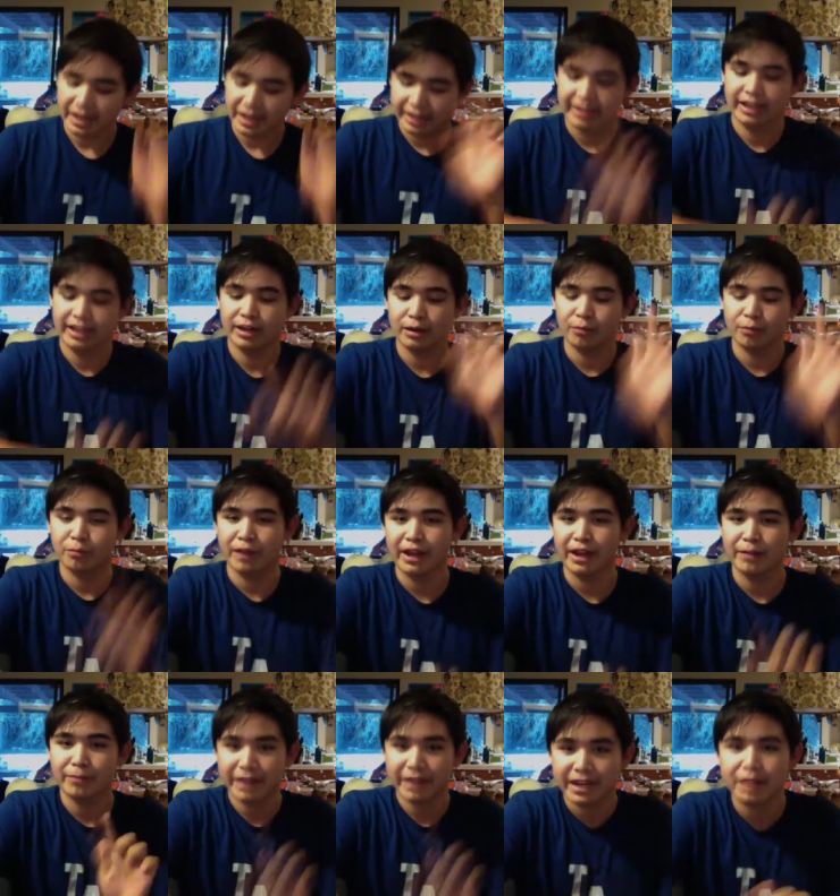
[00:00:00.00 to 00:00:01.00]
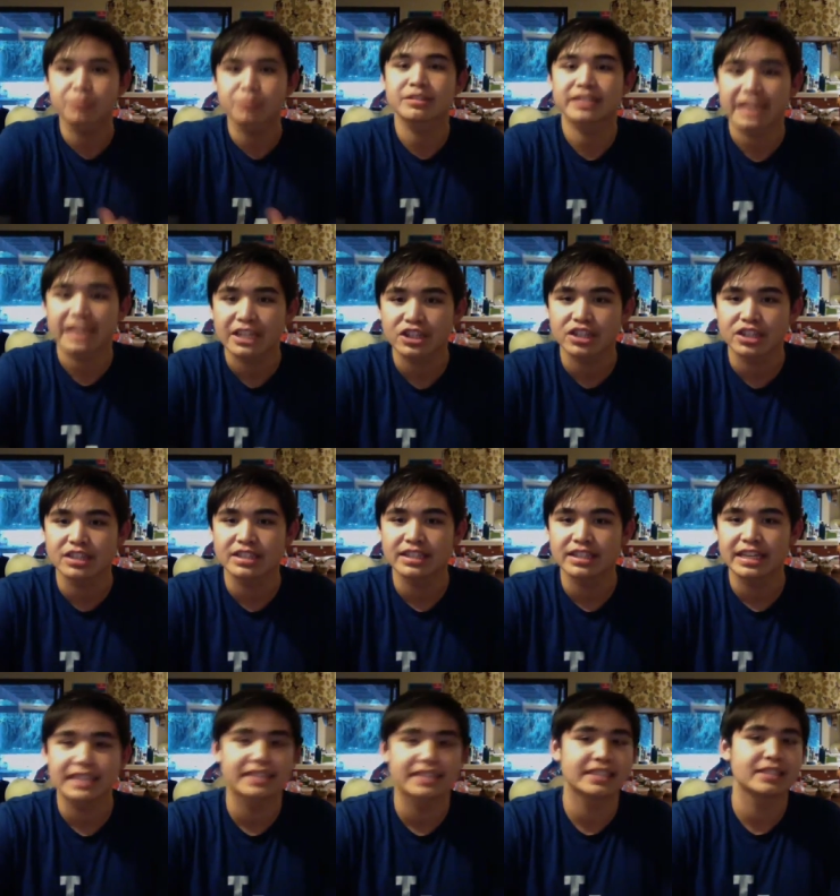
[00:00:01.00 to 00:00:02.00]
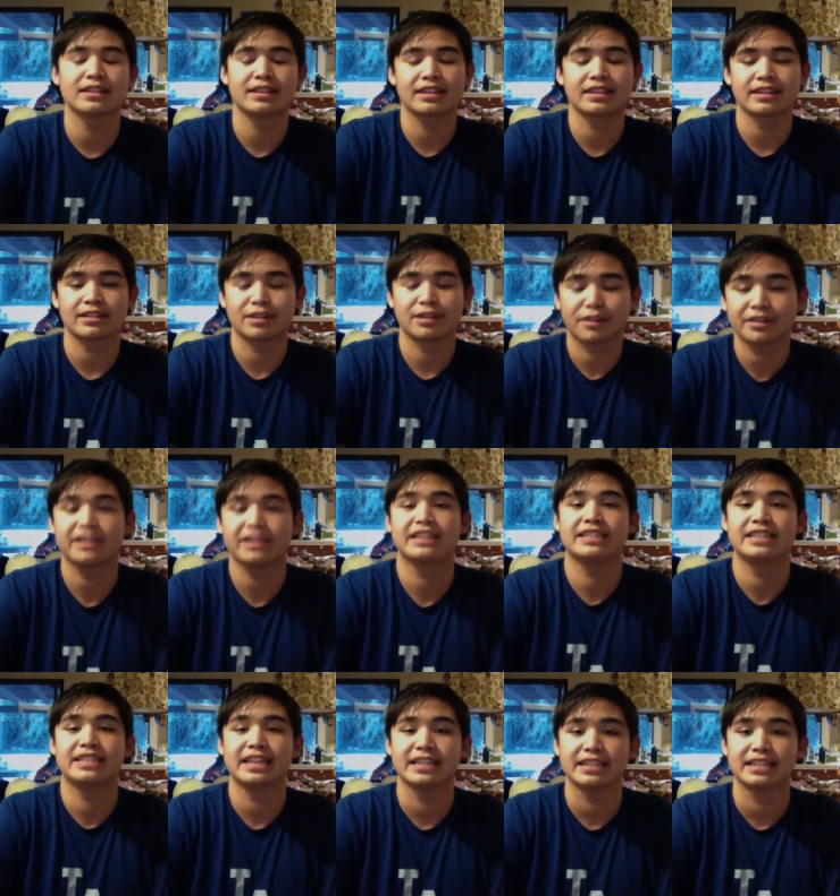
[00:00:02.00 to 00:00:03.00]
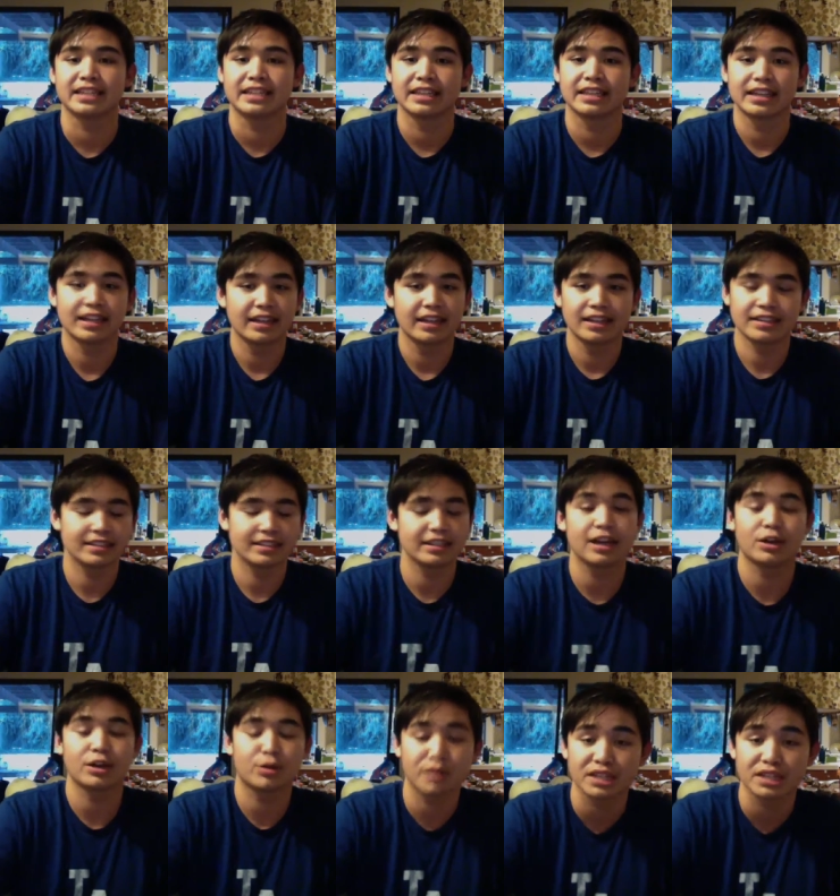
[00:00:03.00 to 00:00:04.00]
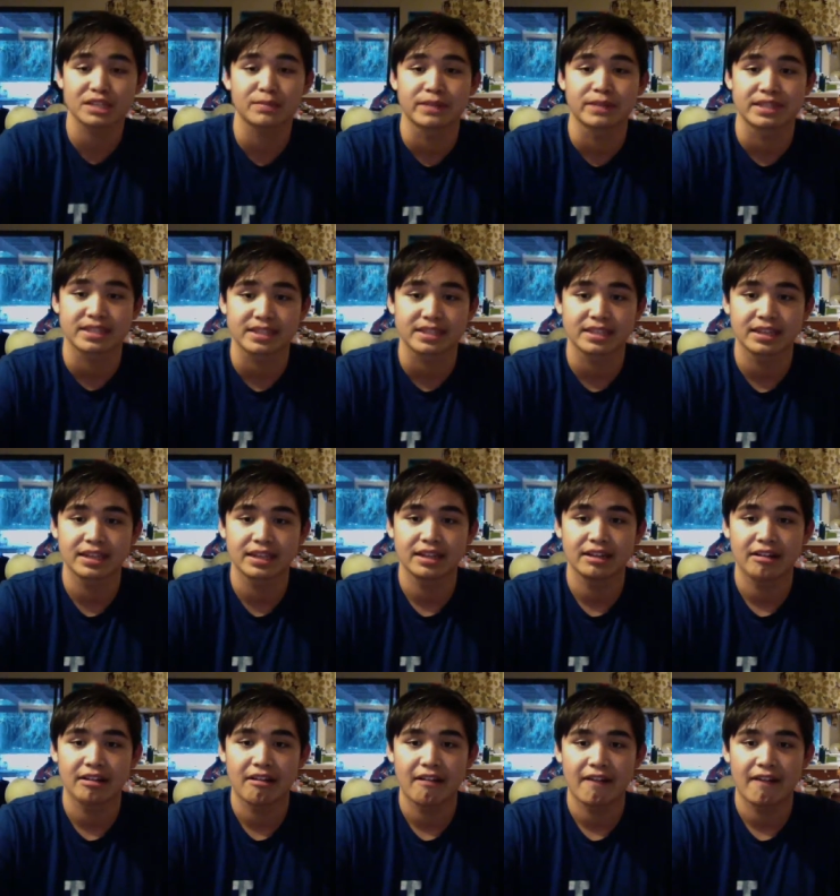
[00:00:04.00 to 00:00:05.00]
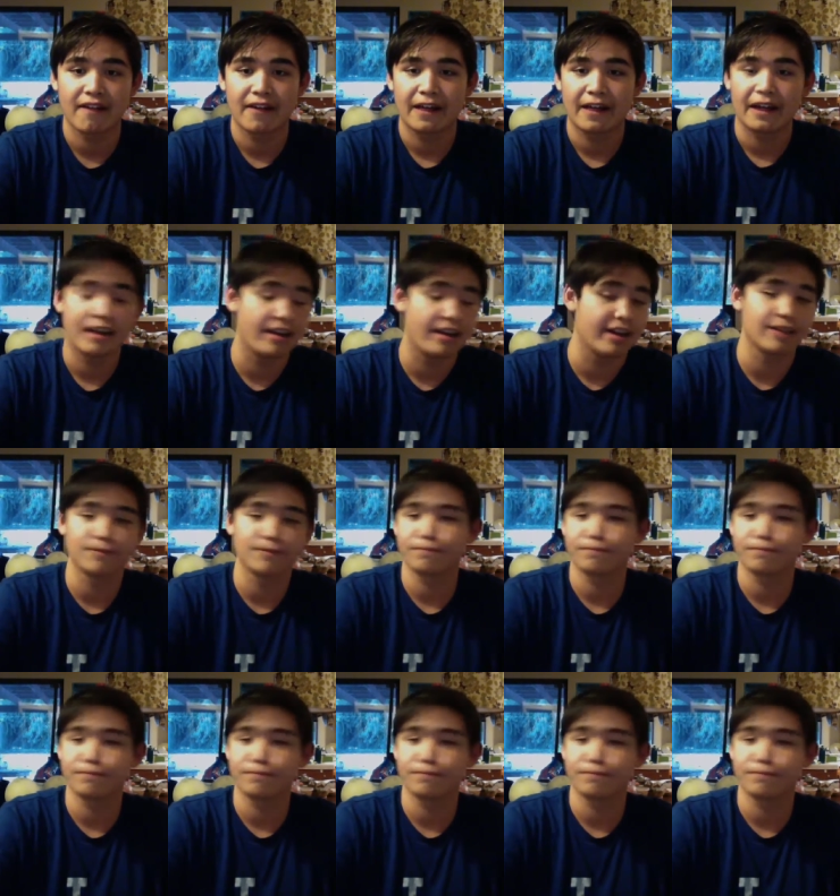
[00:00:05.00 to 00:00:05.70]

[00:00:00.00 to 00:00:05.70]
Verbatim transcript: Get it right, radio stations. It's turkey season. It's not Christmas. All right,